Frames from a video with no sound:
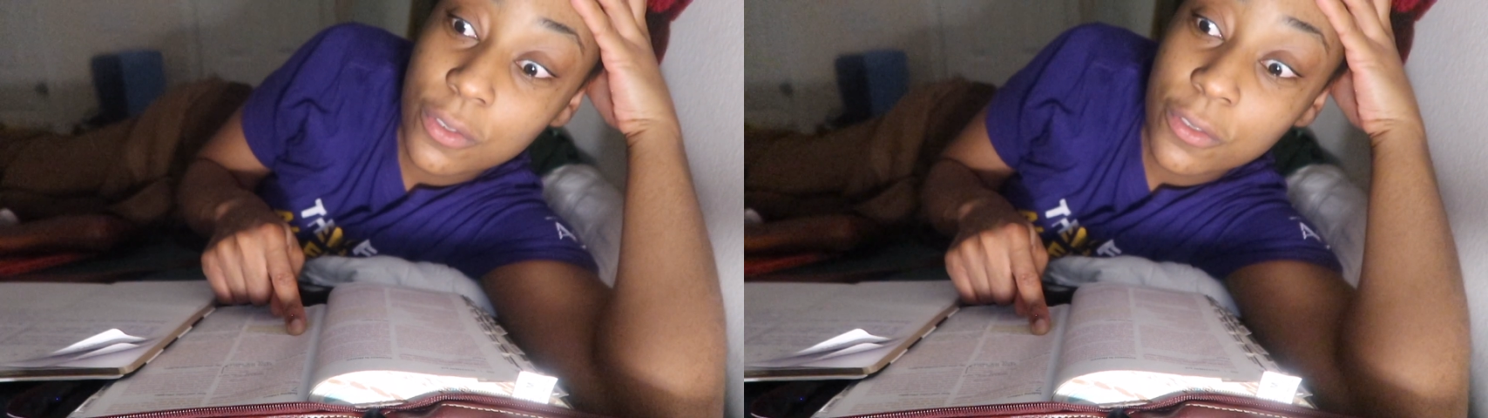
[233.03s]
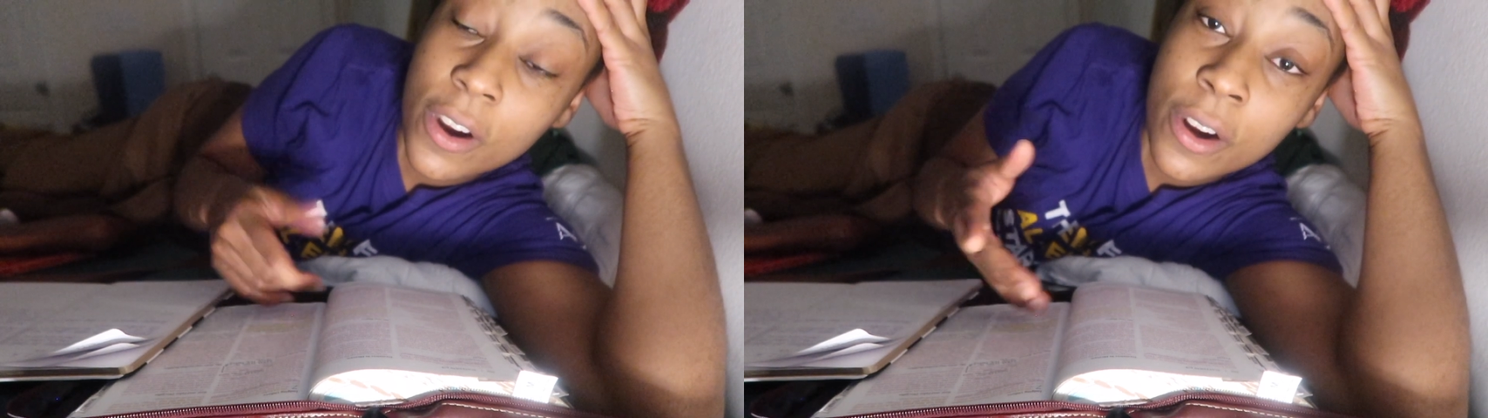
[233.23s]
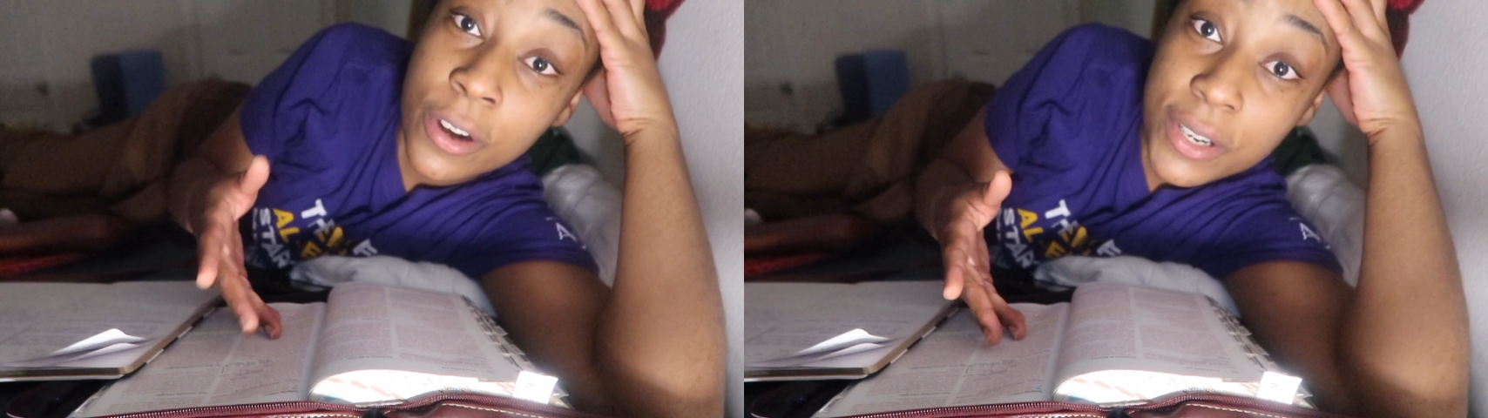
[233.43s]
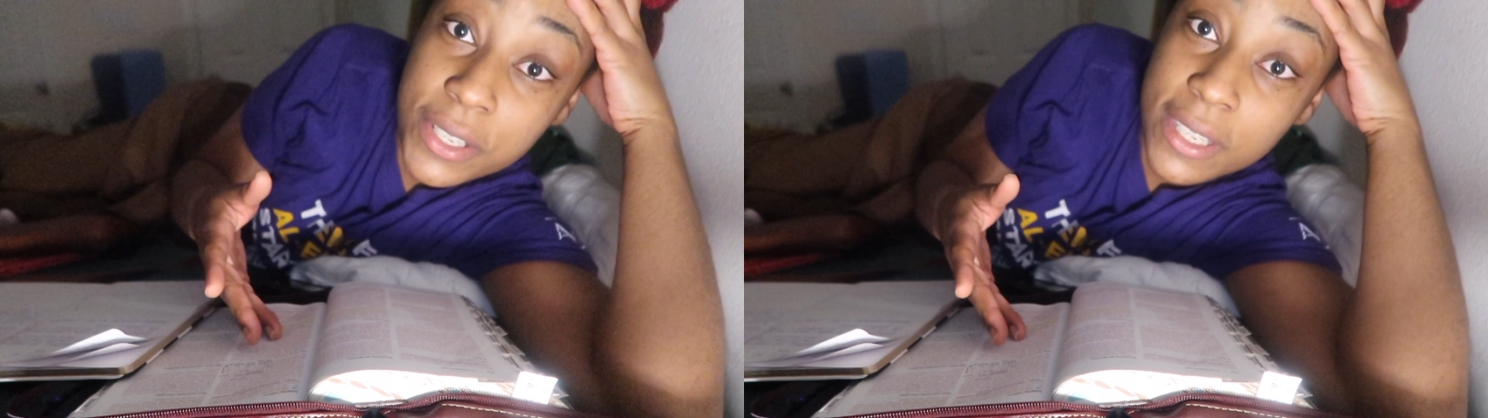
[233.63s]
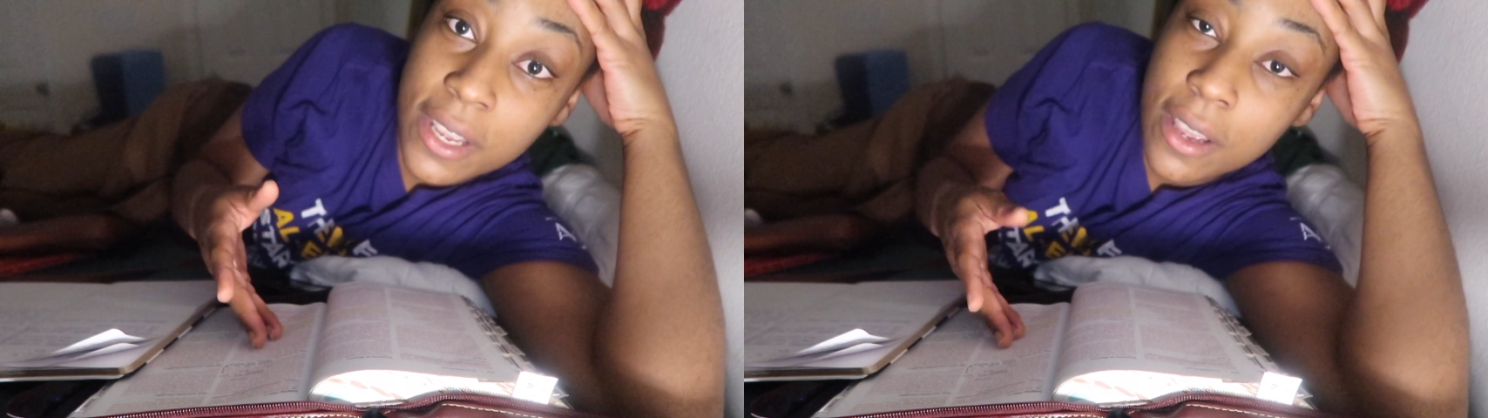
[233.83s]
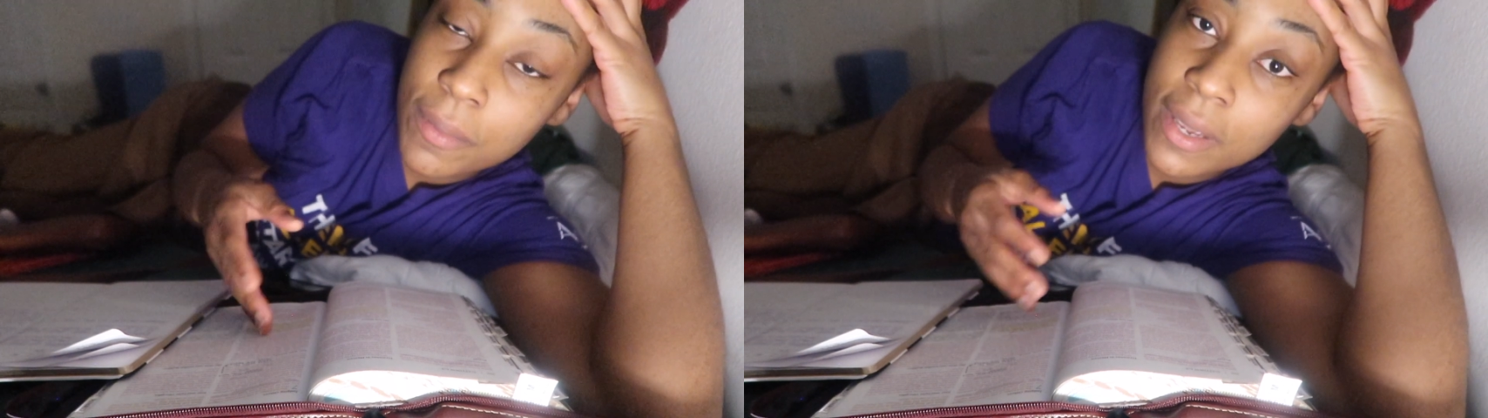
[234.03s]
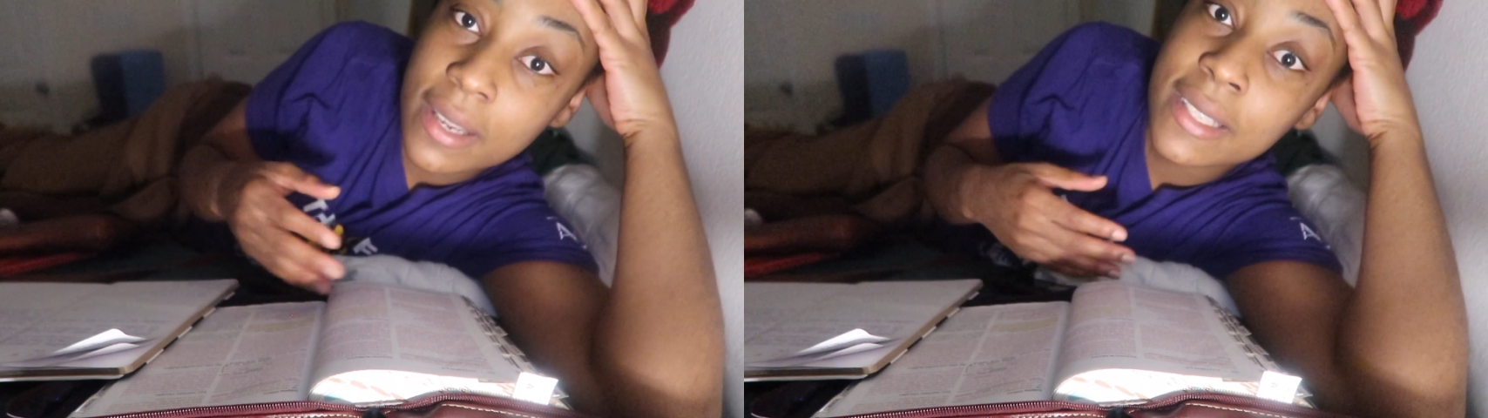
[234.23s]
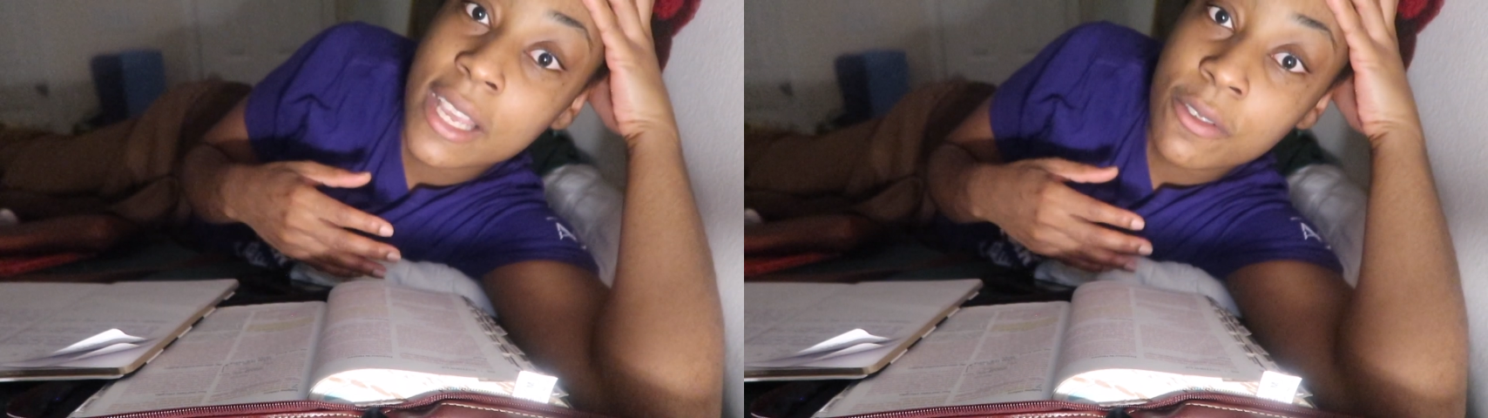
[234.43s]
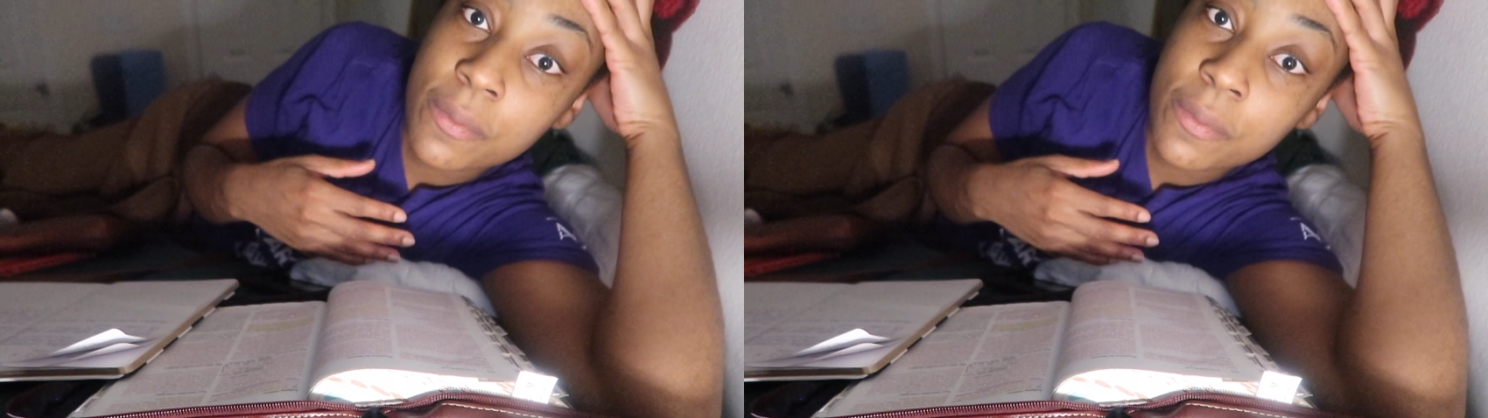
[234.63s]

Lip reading: first, because they will